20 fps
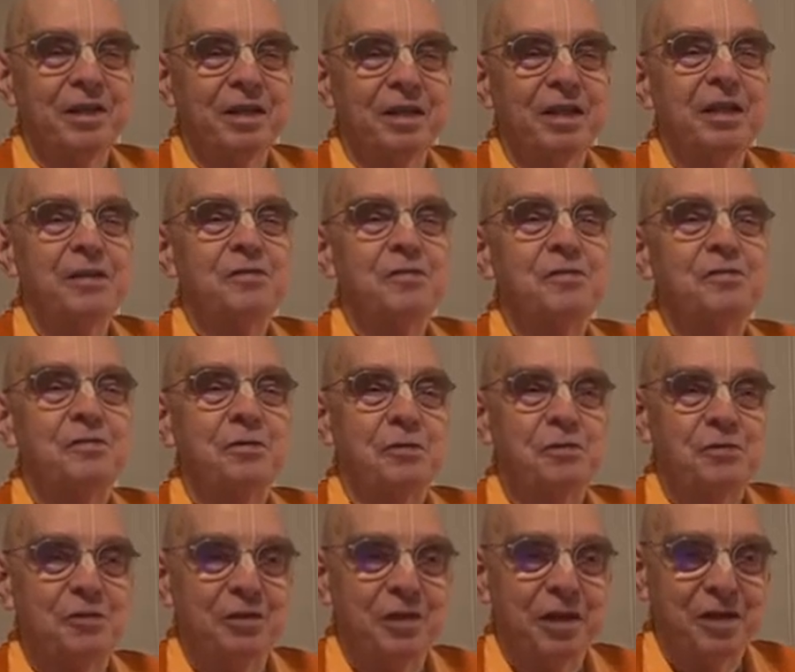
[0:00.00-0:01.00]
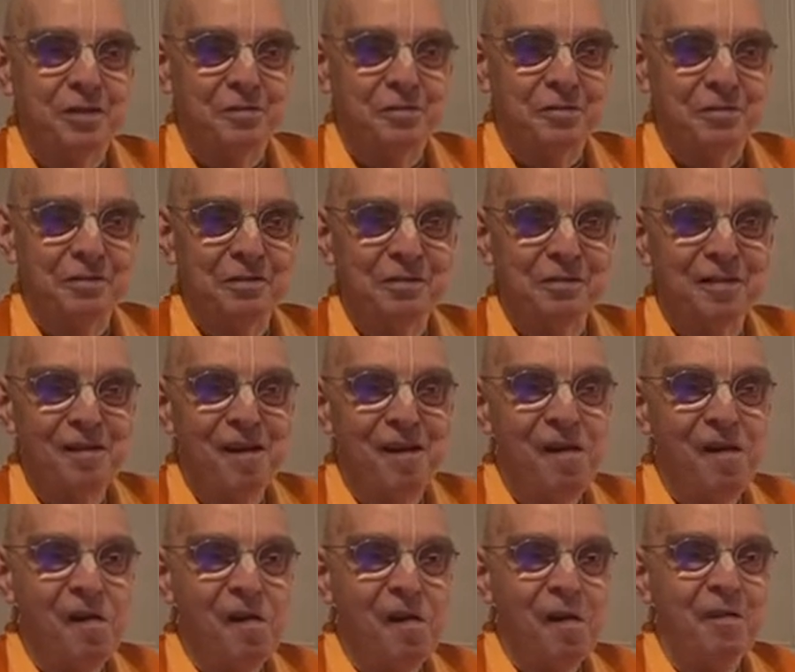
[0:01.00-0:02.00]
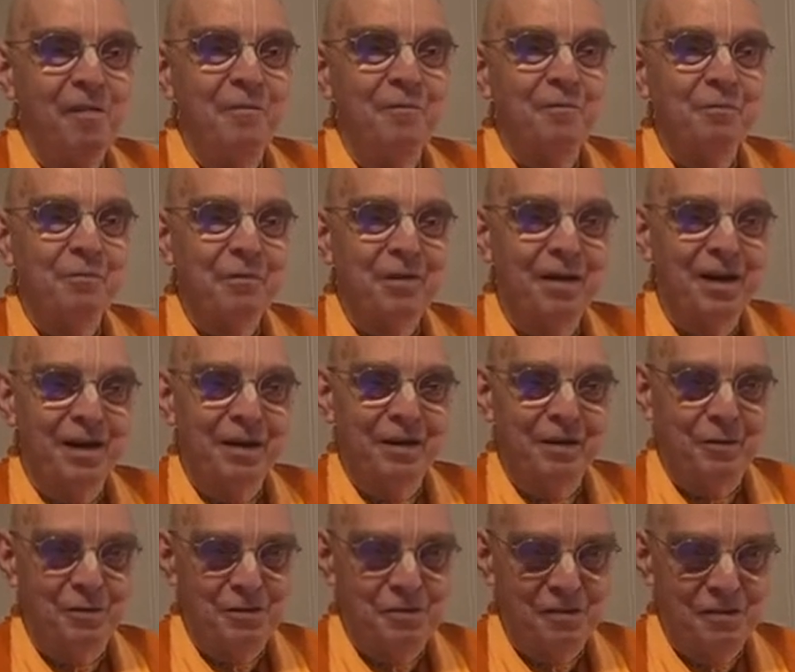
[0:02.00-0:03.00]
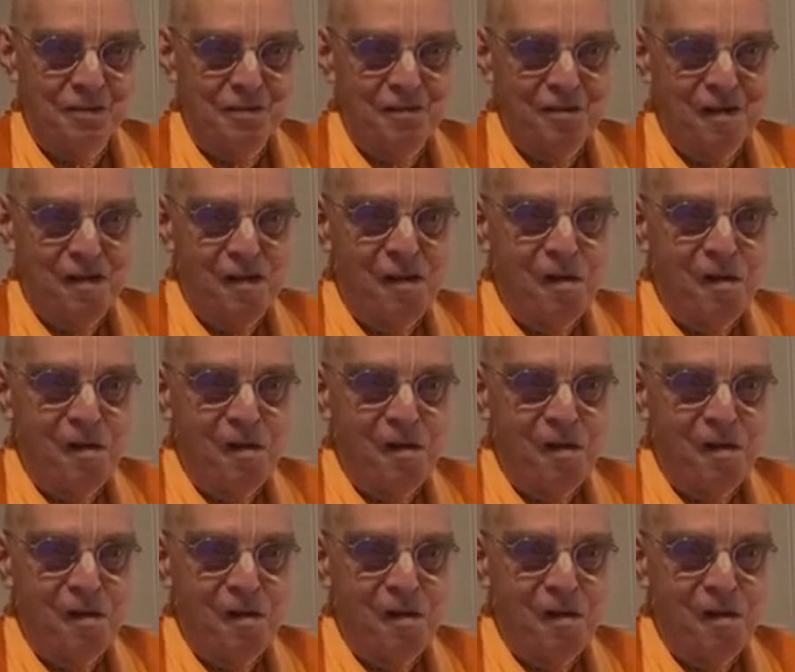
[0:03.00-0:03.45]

in his association. Hare Krishna.